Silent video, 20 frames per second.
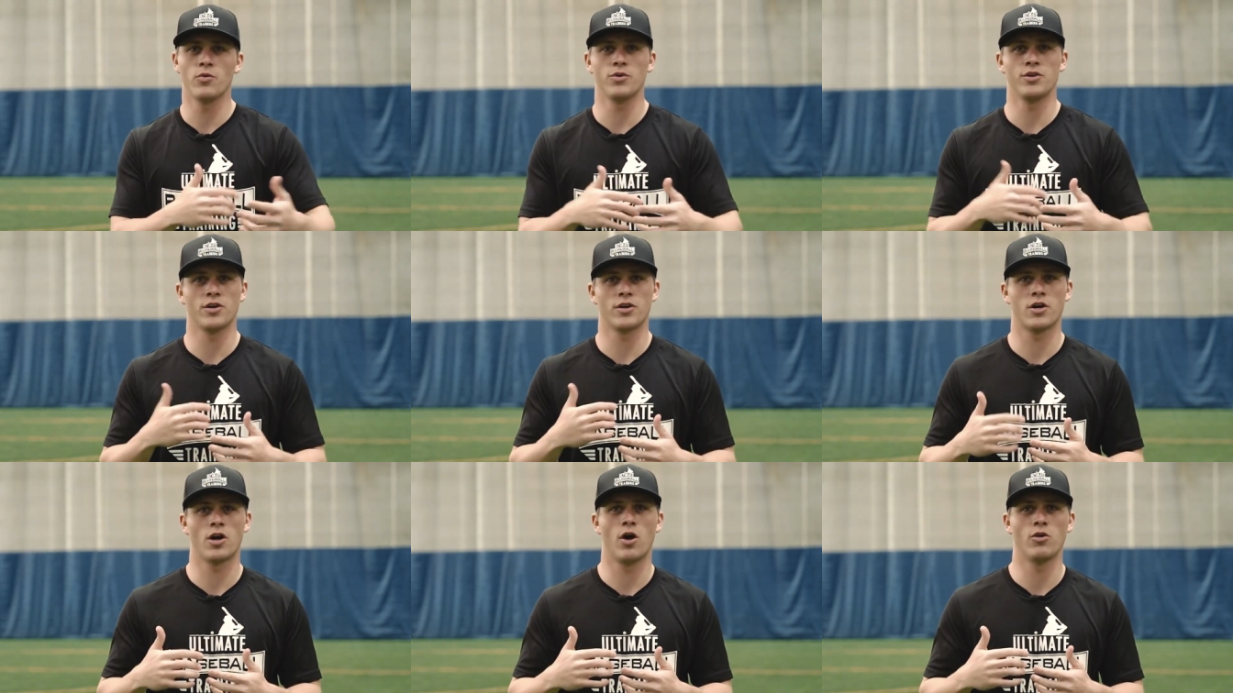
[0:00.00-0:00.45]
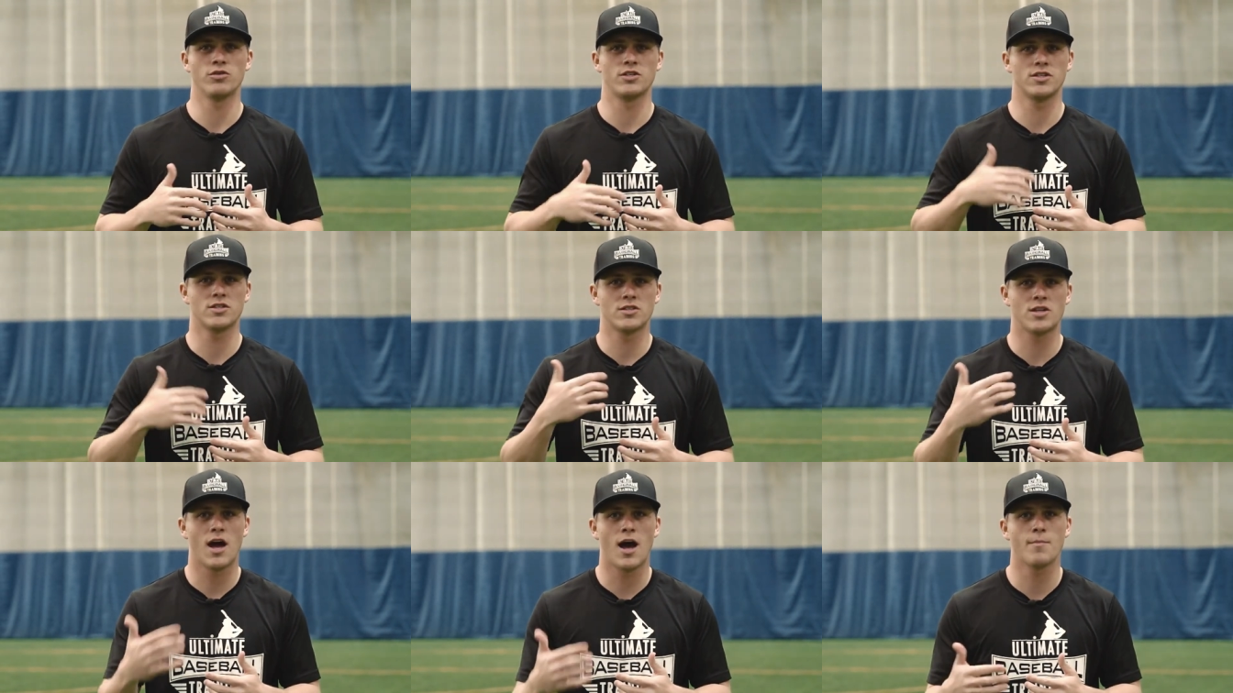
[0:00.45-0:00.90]
when your coach
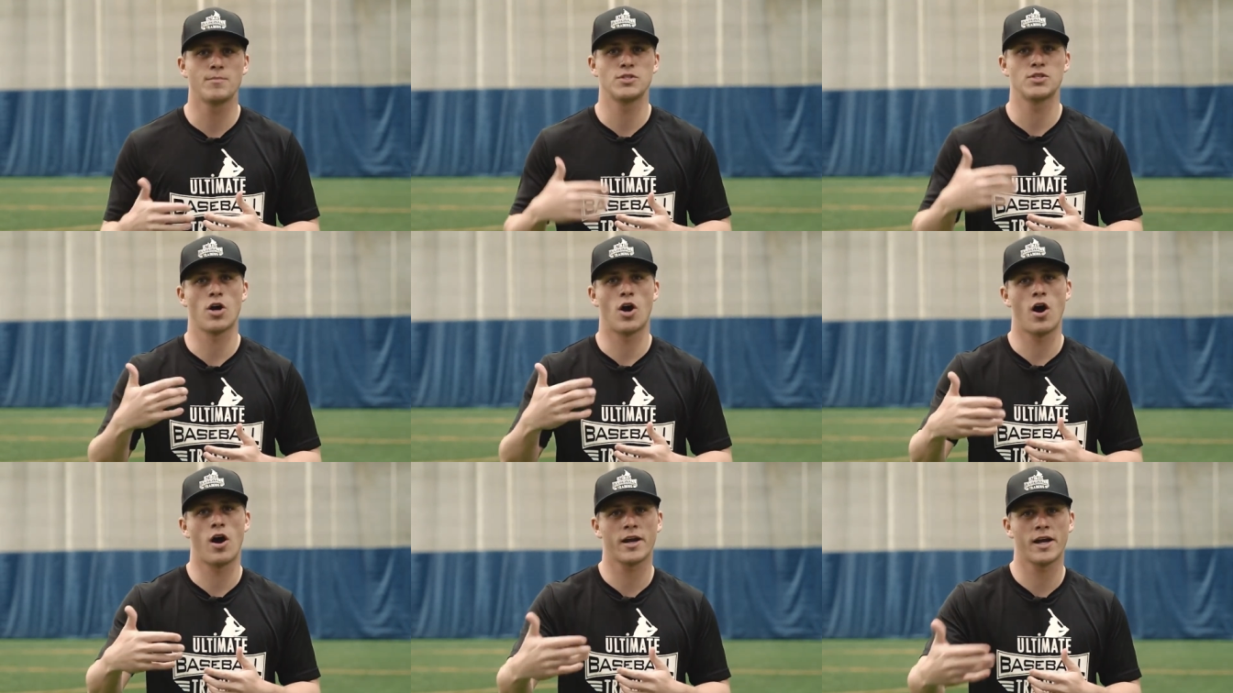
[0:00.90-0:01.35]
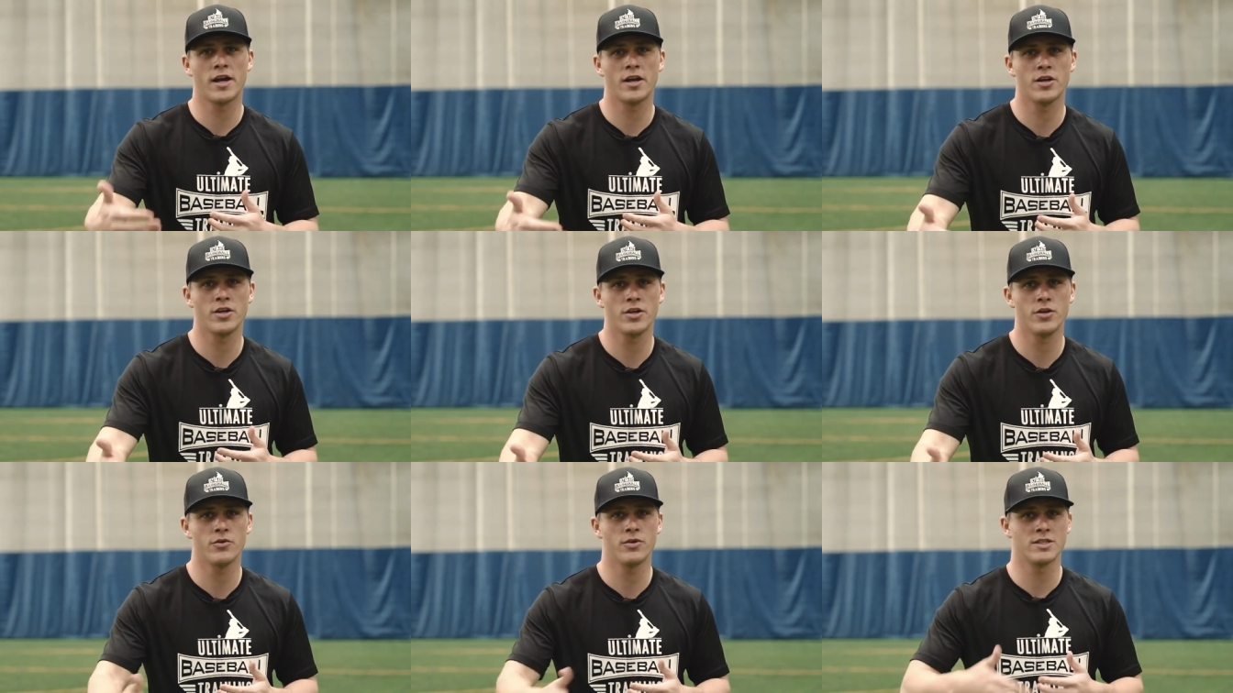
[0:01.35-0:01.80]
stops
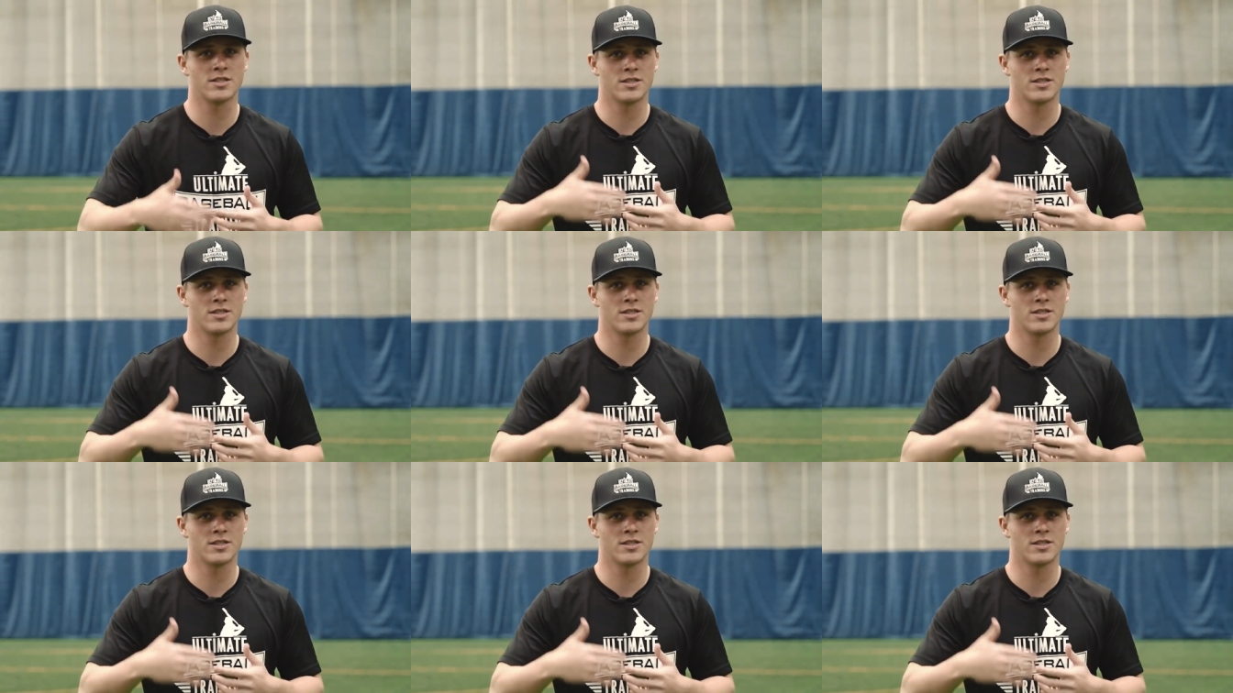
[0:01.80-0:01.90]
talking to you